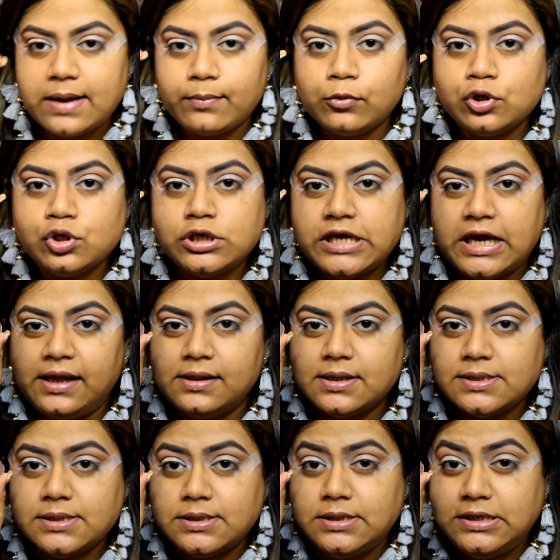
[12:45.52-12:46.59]
I'm going to take
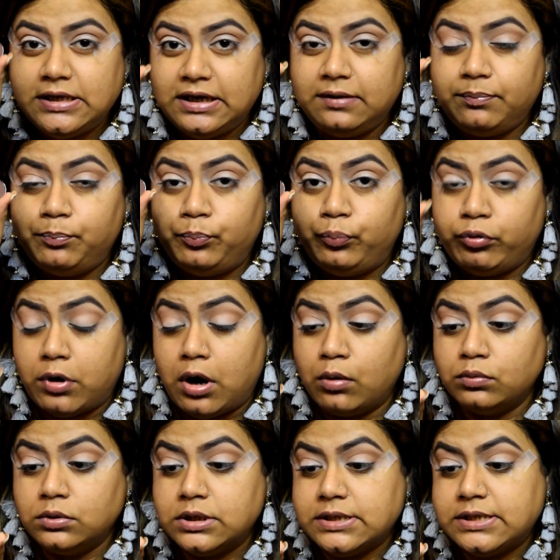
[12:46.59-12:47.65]
this deep
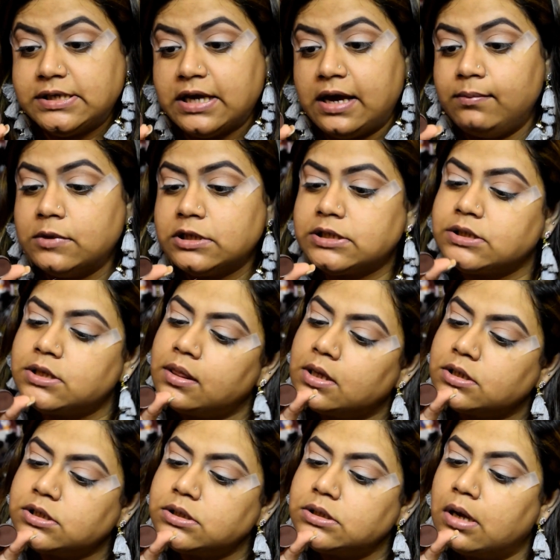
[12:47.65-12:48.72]
brown this time. This is in
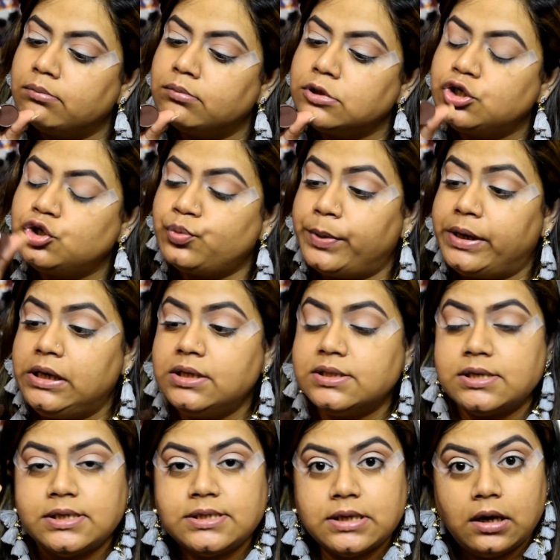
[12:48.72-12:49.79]
the number
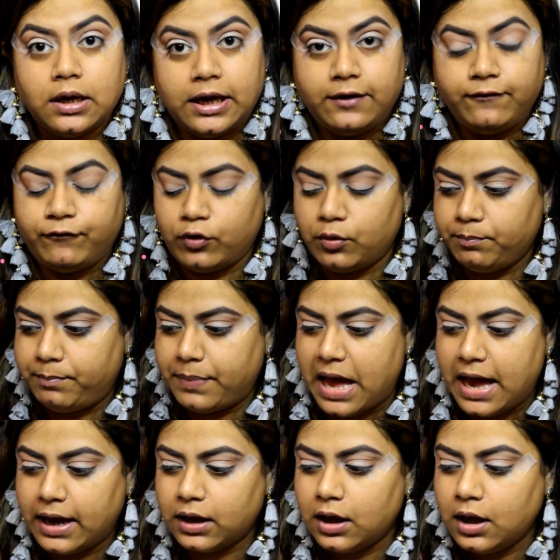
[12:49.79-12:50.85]
26 again from
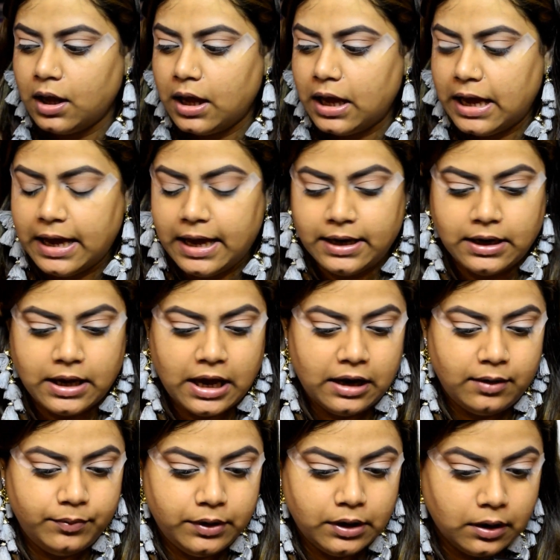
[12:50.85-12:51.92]
PAC, and
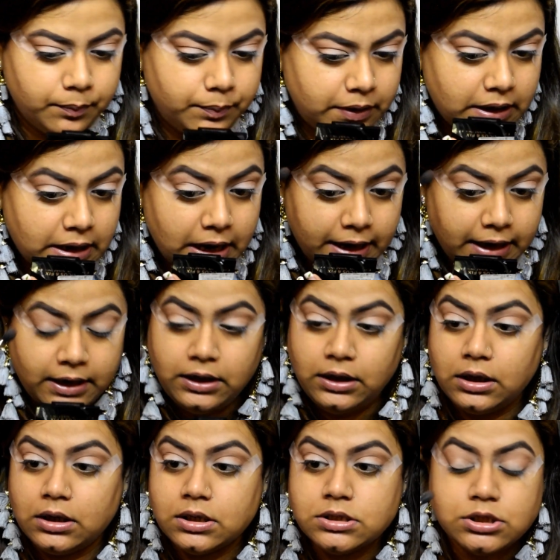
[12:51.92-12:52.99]
I'll be applying
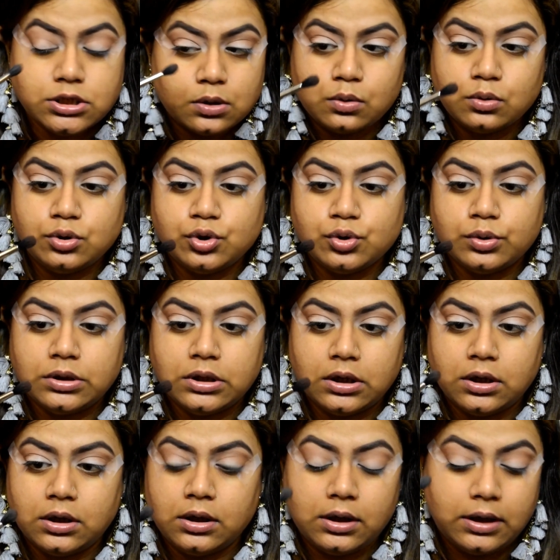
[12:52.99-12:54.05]
it onto
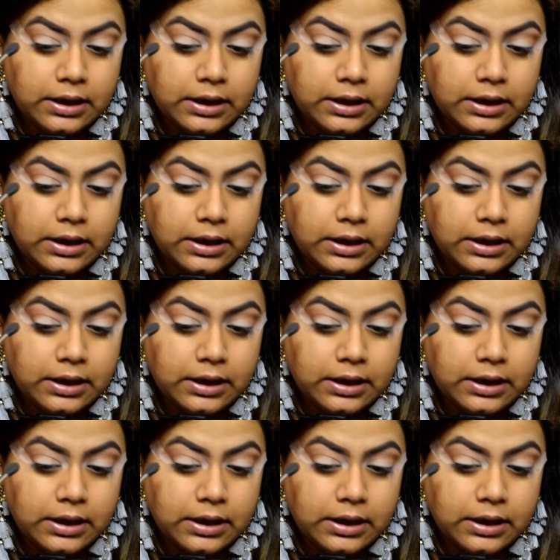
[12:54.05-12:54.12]
the